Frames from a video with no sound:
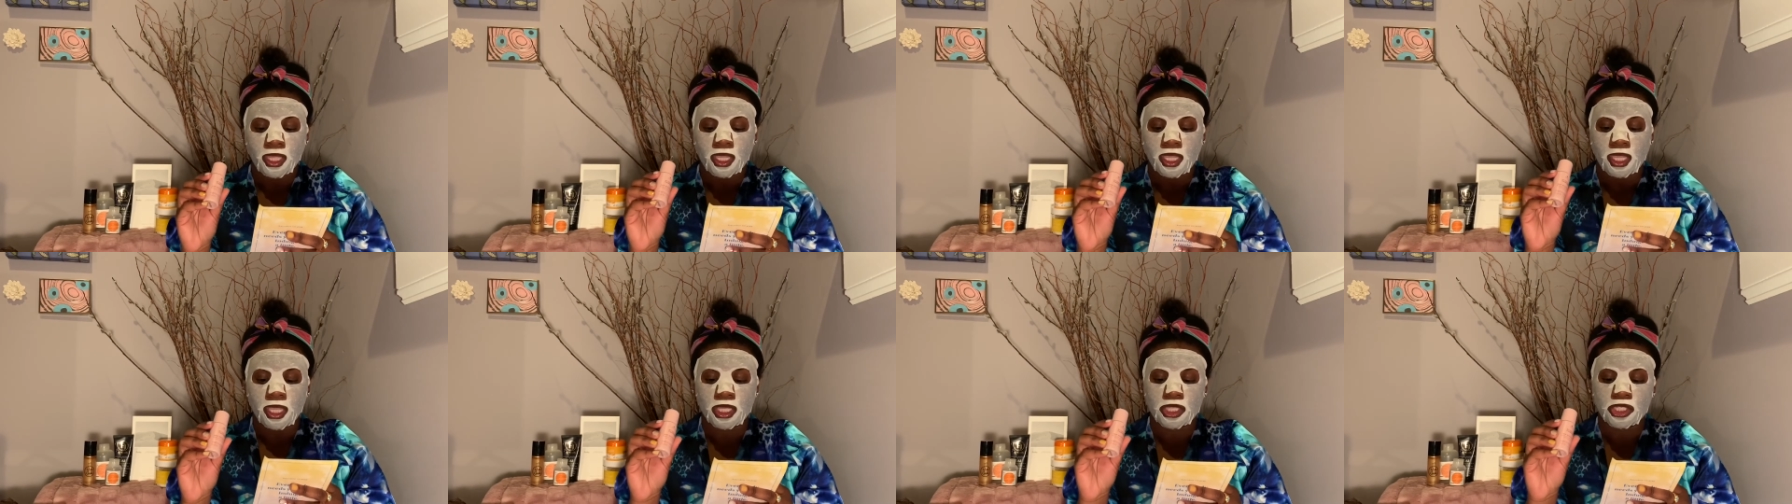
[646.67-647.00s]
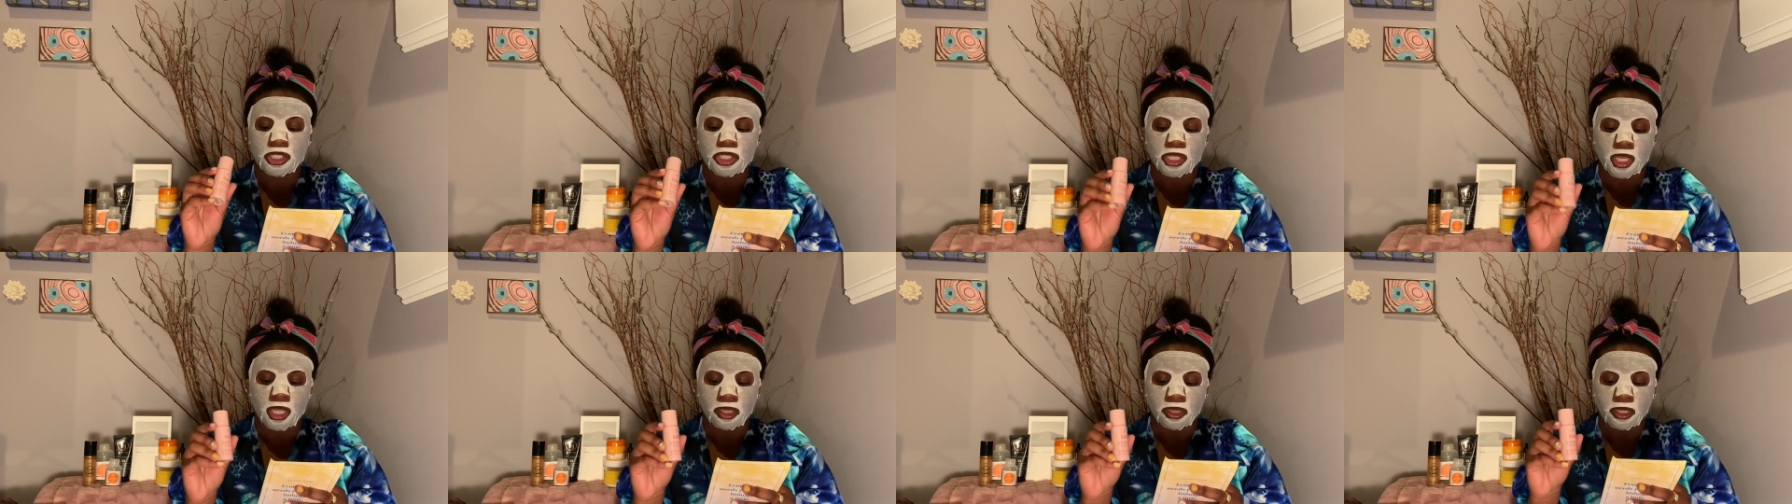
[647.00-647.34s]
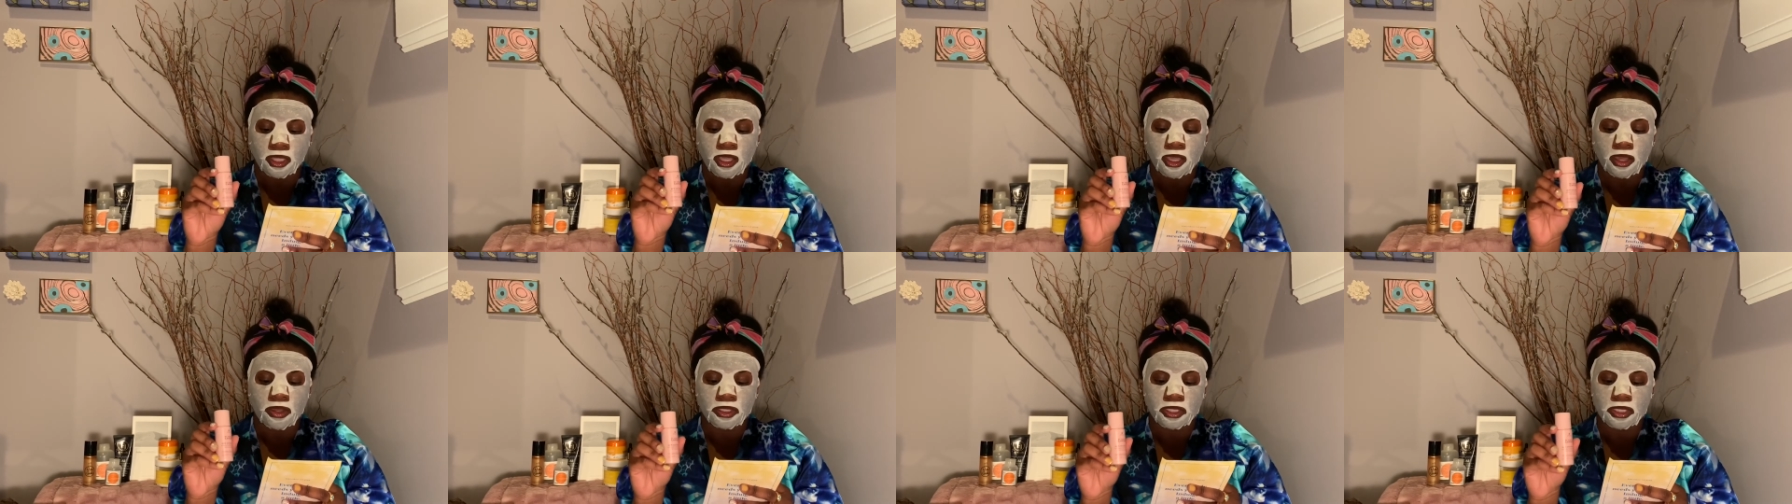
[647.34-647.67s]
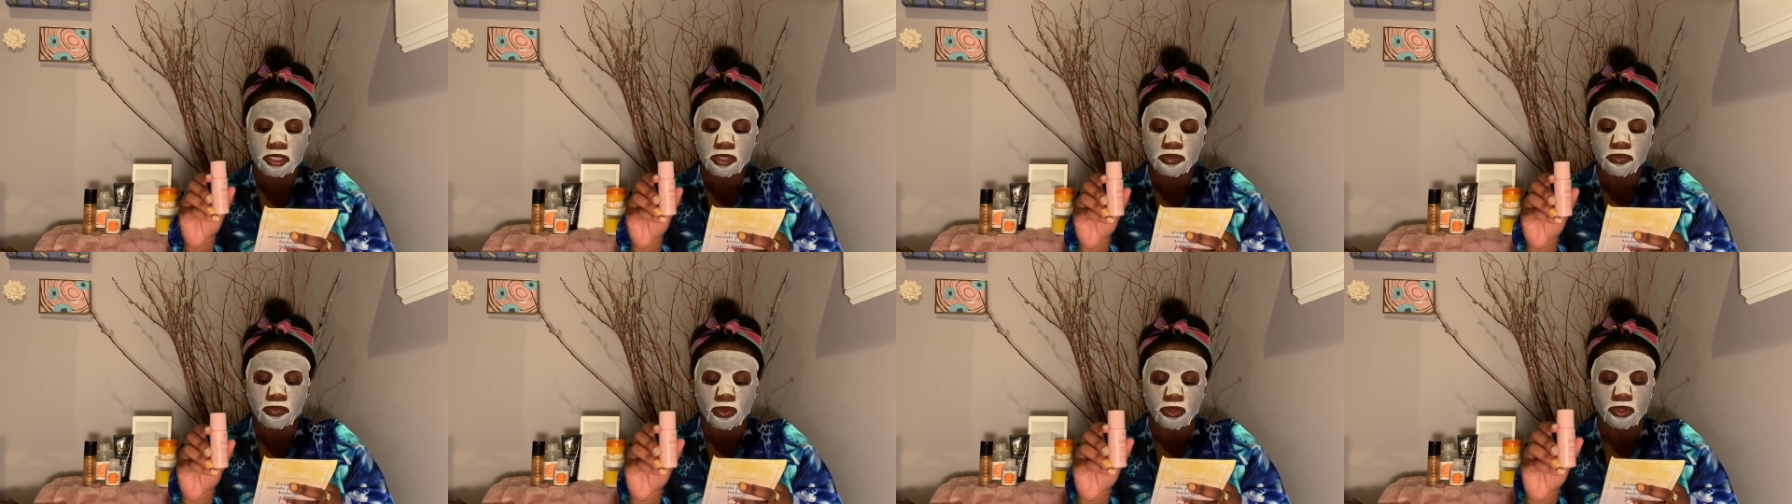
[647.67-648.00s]
It gently
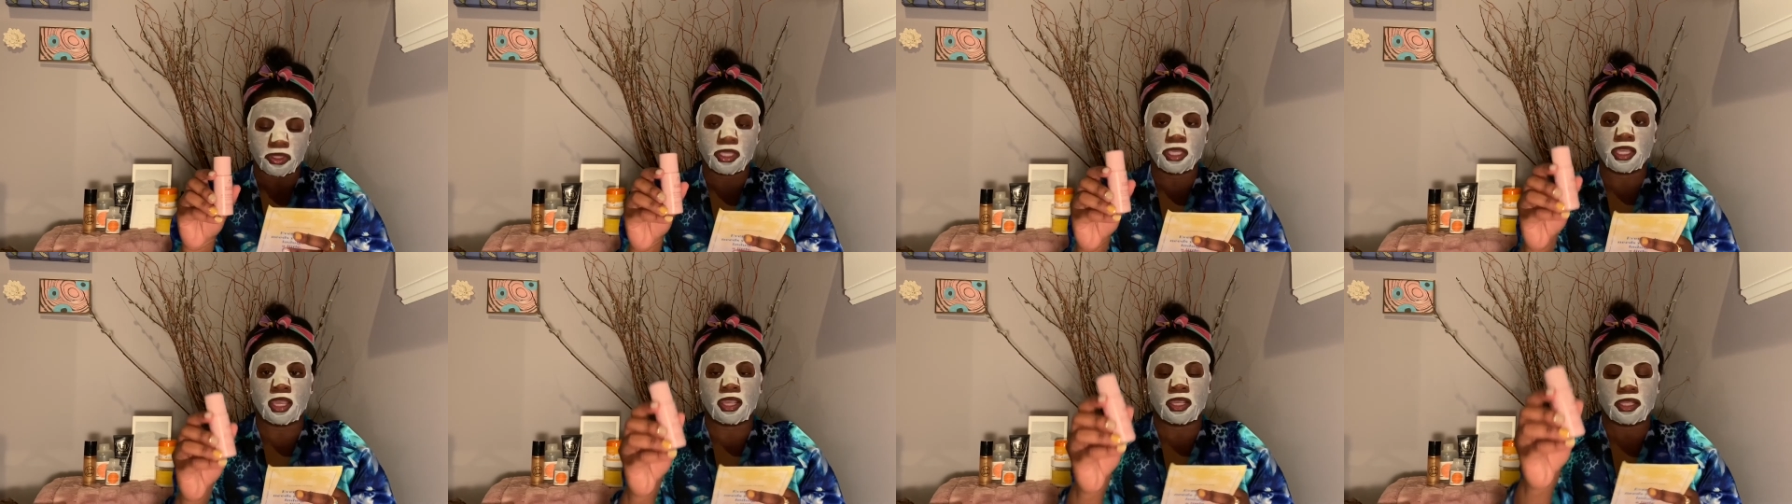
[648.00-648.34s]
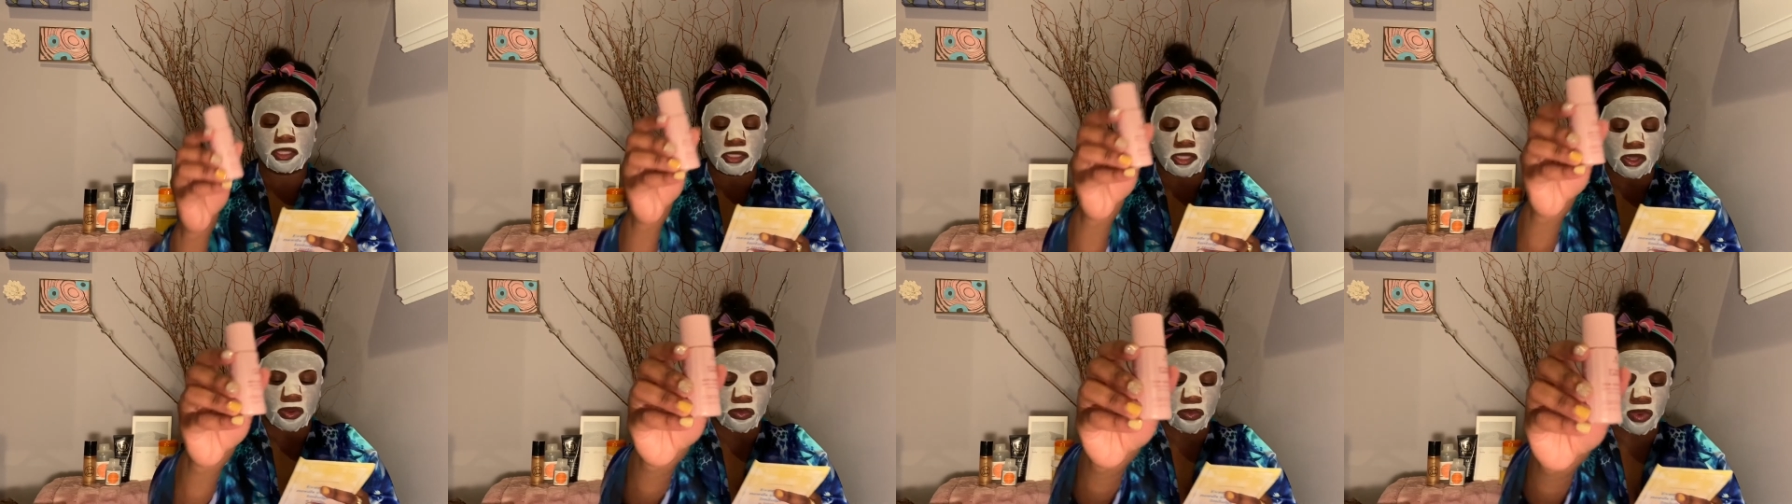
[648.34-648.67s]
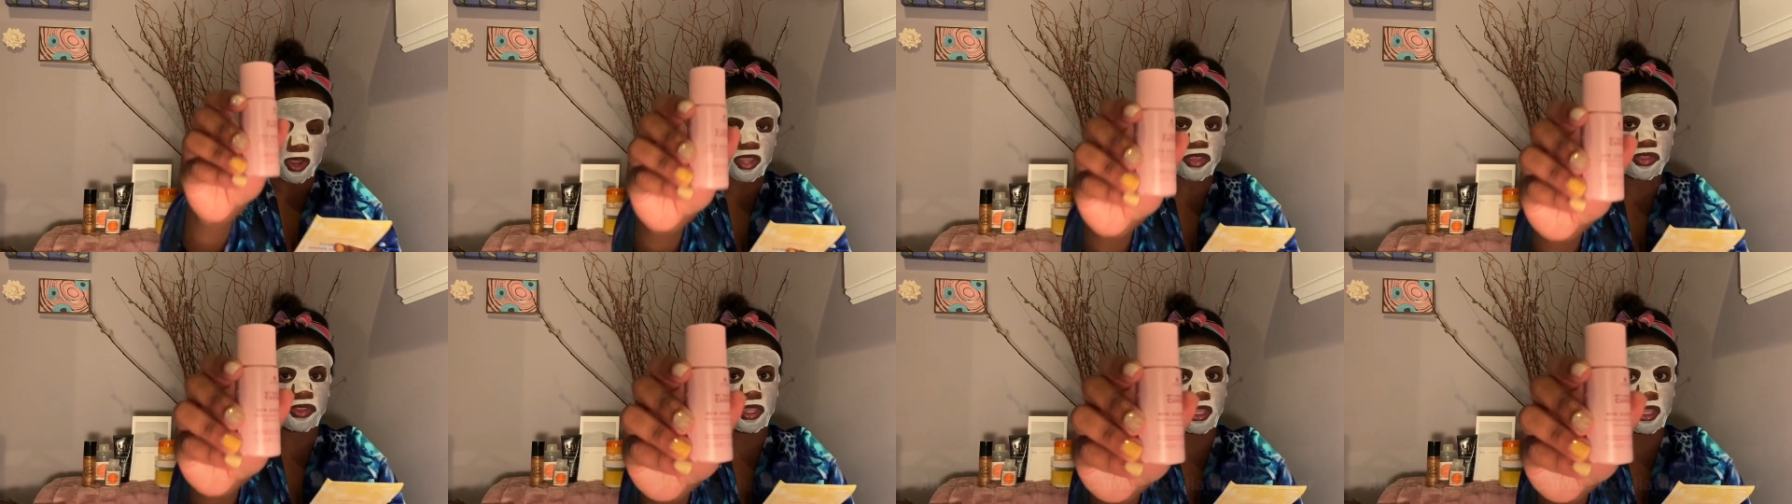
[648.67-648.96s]
exfoliates away the